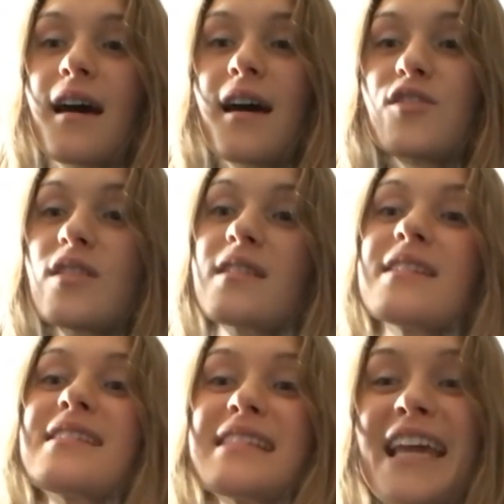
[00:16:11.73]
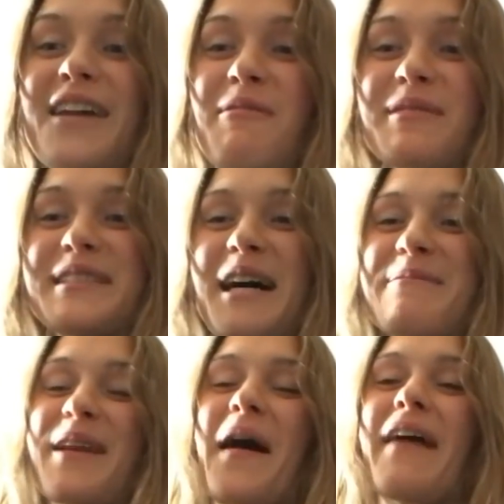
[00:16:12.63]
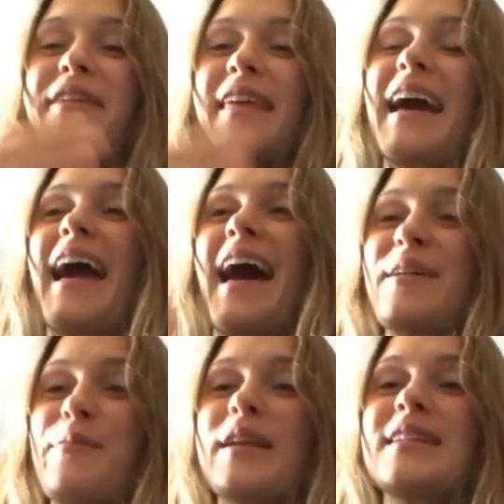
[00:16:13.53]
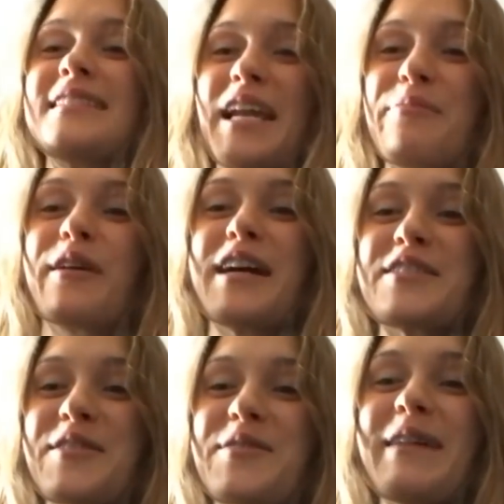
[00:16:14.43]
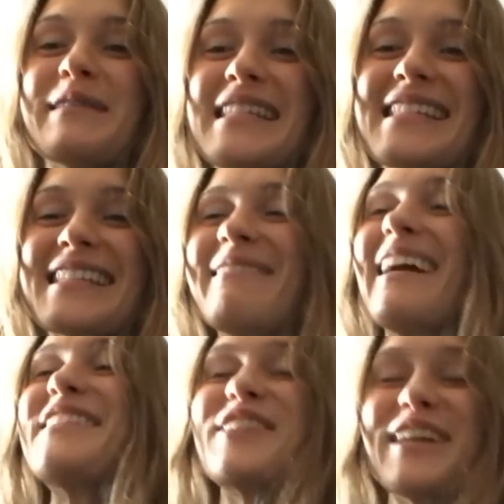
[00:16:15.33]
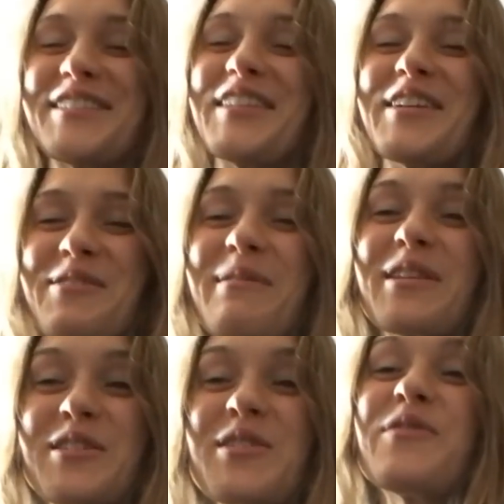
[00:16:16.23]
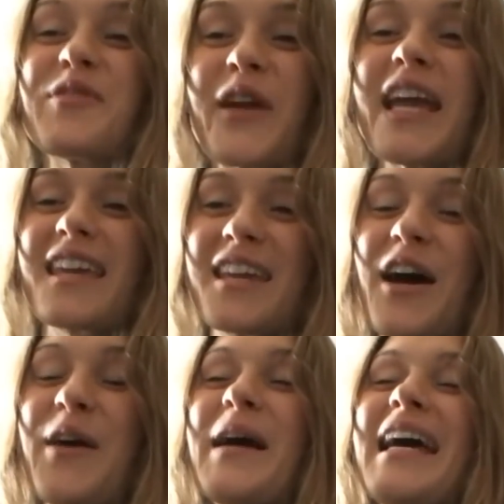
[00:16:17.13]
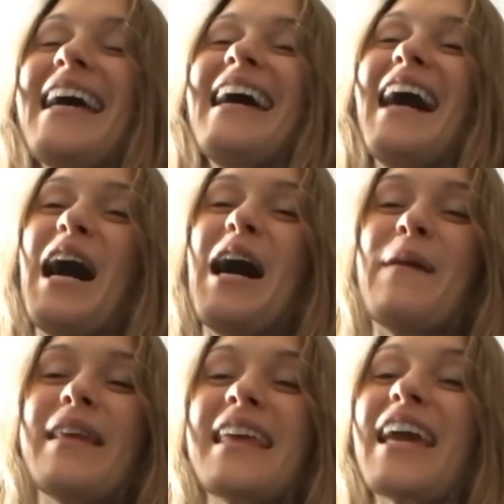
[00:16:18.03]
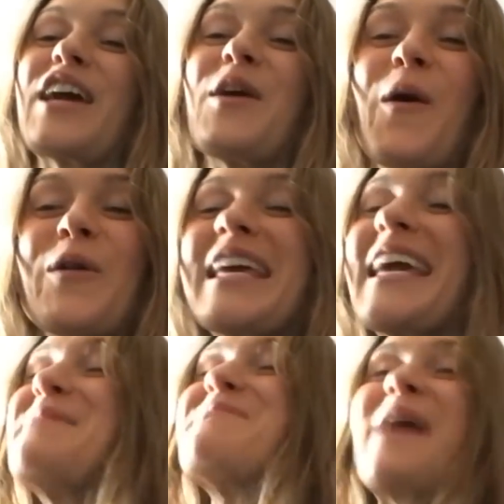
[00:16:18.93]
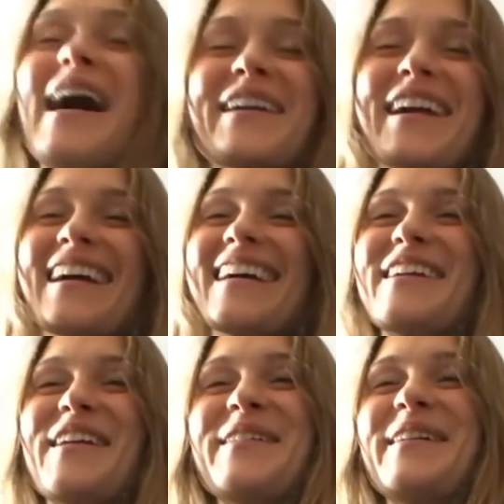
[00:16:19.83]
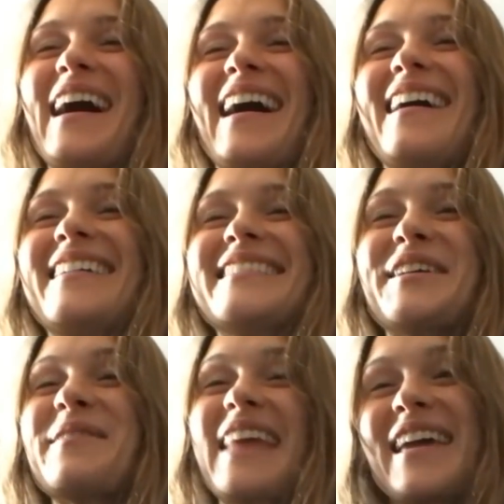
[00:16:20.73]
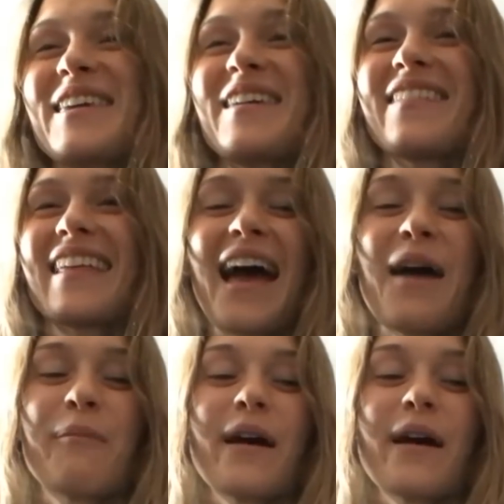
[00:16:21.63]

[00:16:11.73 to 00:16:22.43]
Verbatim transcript: Uh, just to see what was up. You know, I feel like I had a pretty steady progression throughout this season. I mean, I just started something the two free, you know. Um, I think it can only get better, you know. Uh, so thank you for that.